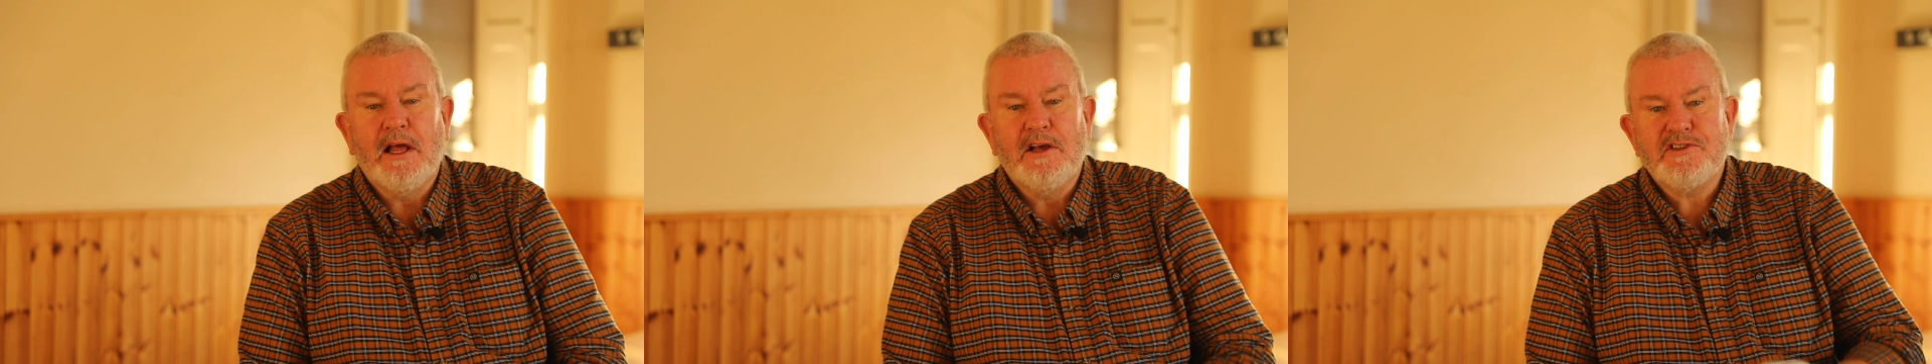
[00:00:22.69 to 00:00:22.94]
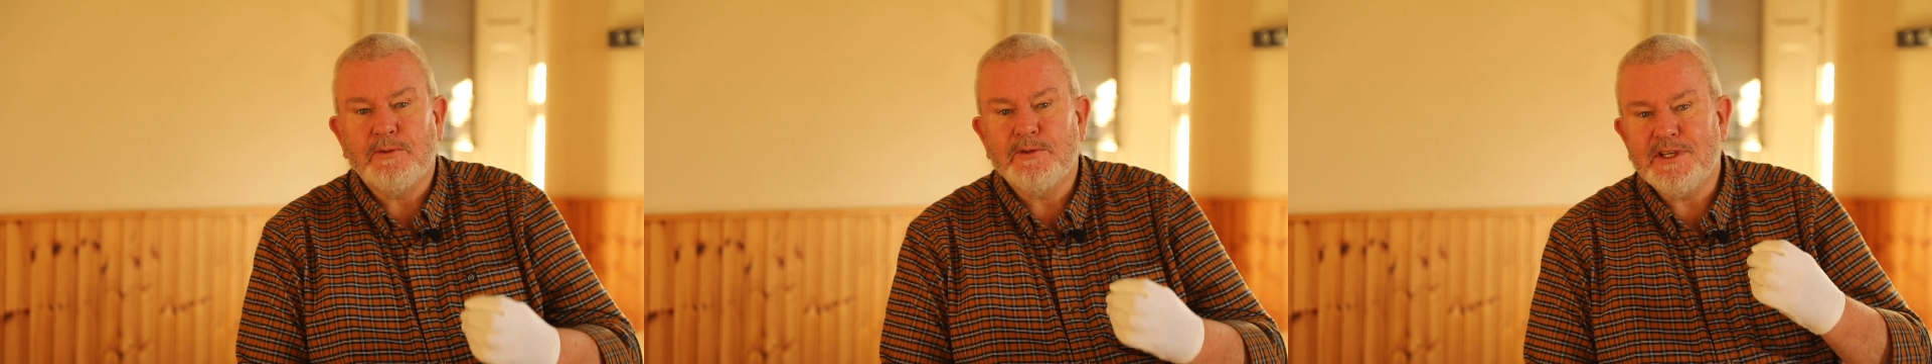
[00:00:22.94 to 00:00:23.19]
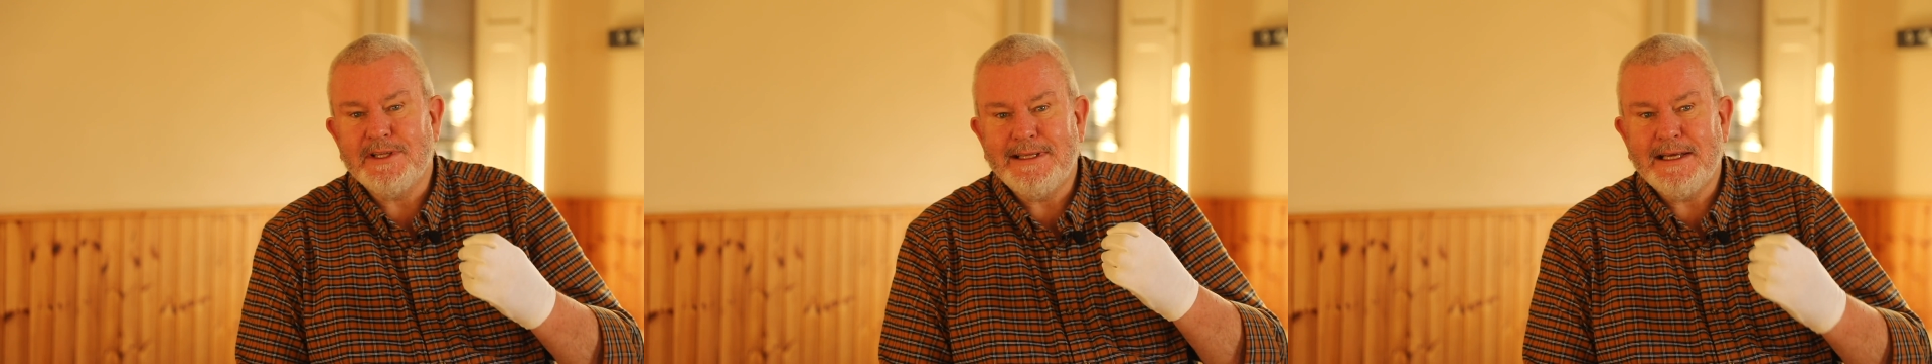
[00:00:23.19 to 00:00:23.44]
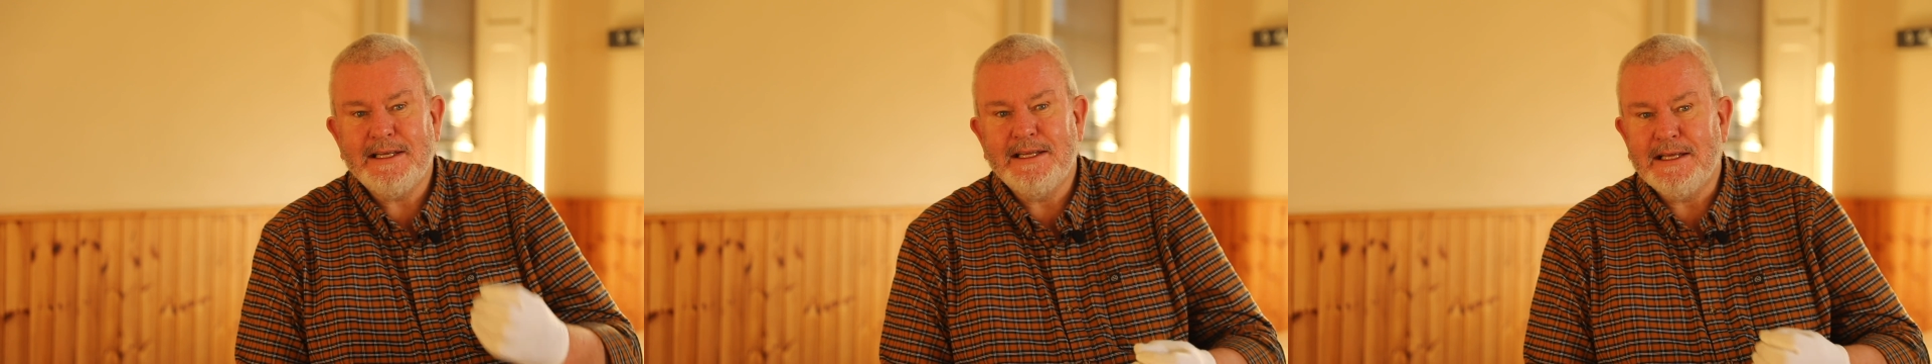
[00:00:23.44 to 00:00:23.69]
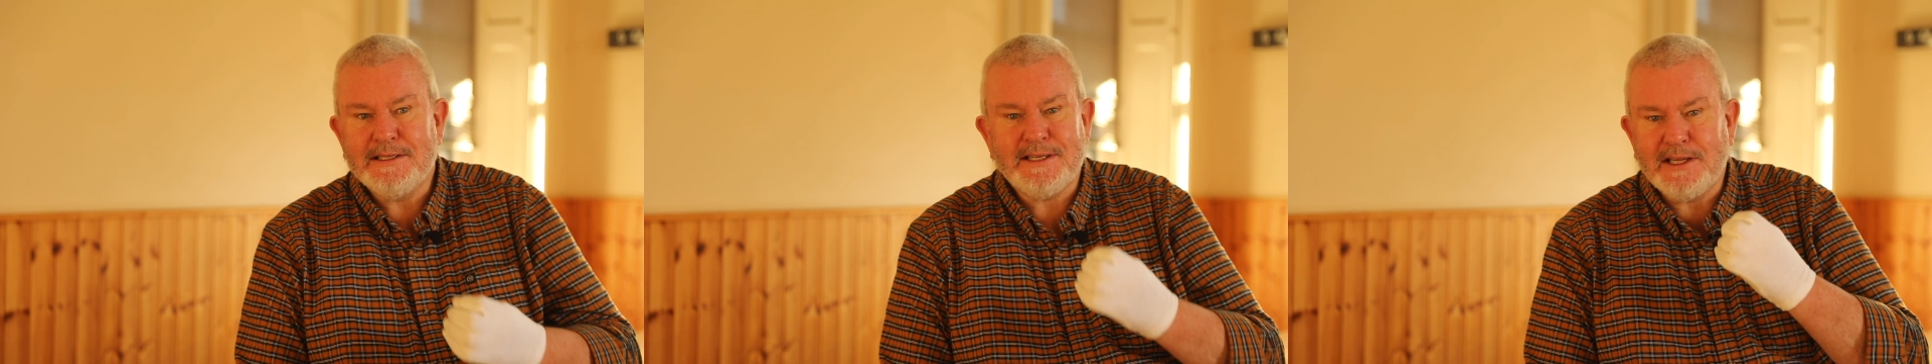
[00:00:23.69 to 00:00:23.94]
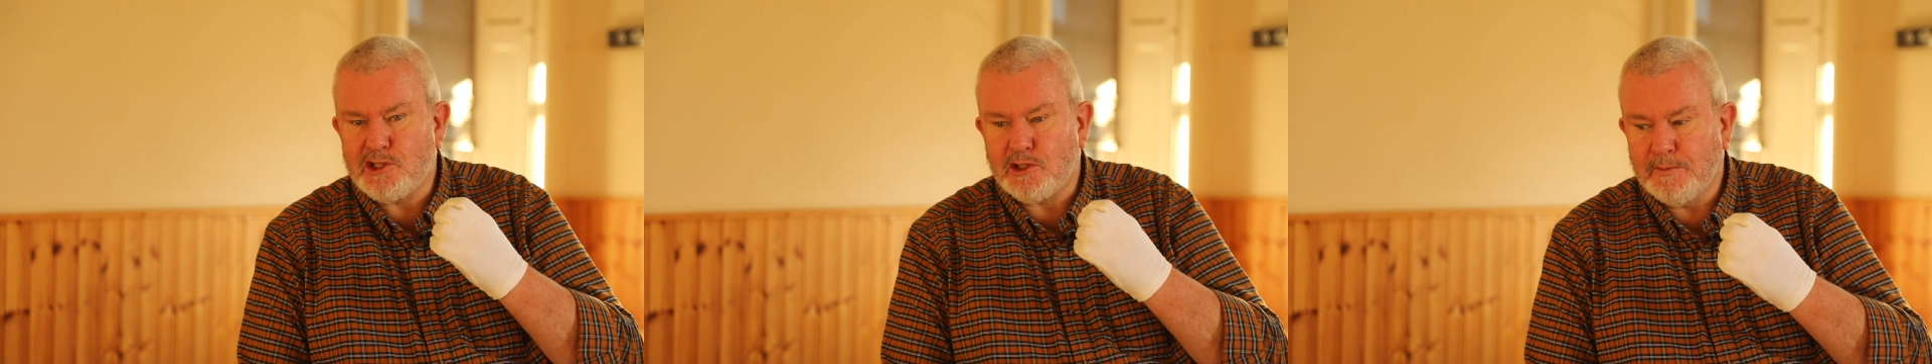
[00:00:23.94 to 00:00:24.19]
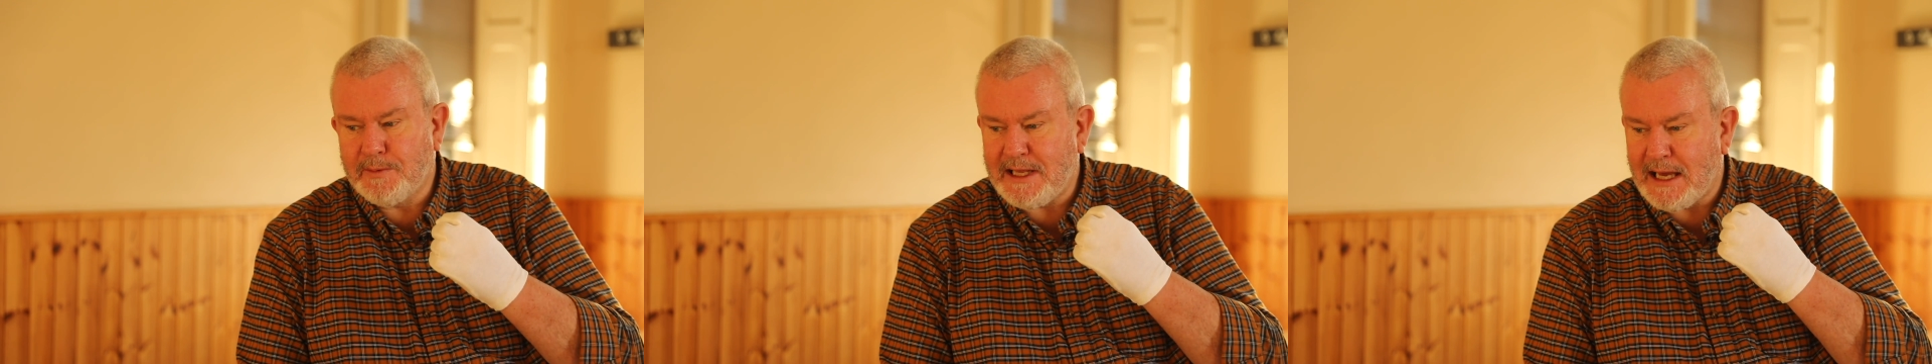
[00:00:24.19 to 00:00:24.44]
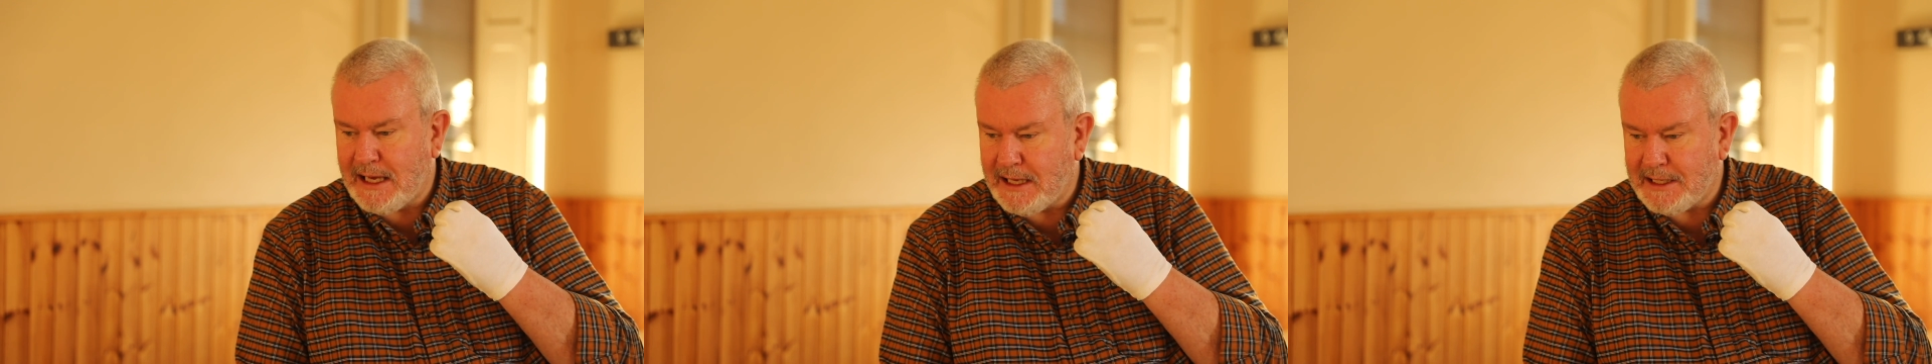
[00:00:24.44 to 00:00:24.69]
So what you did is each company
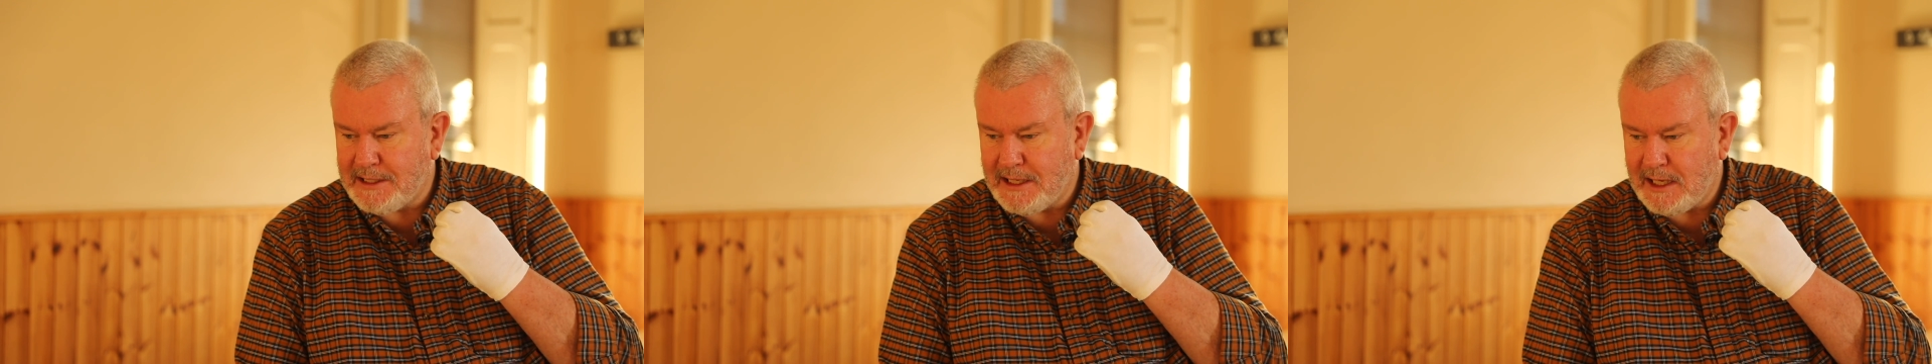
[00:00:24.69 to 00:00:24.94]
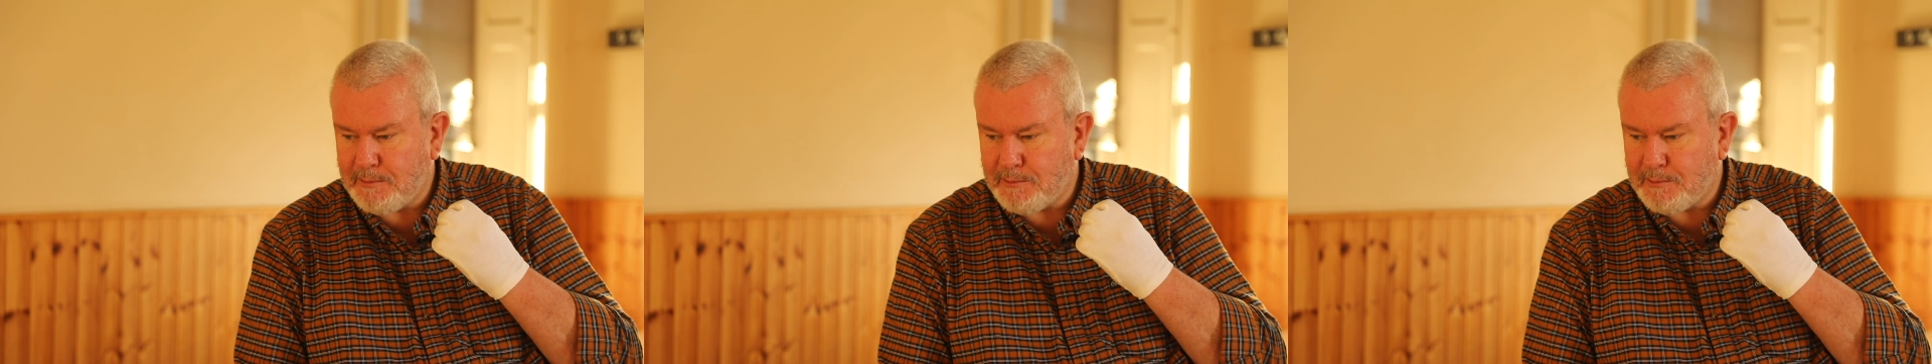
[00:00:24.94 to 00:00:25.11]
had a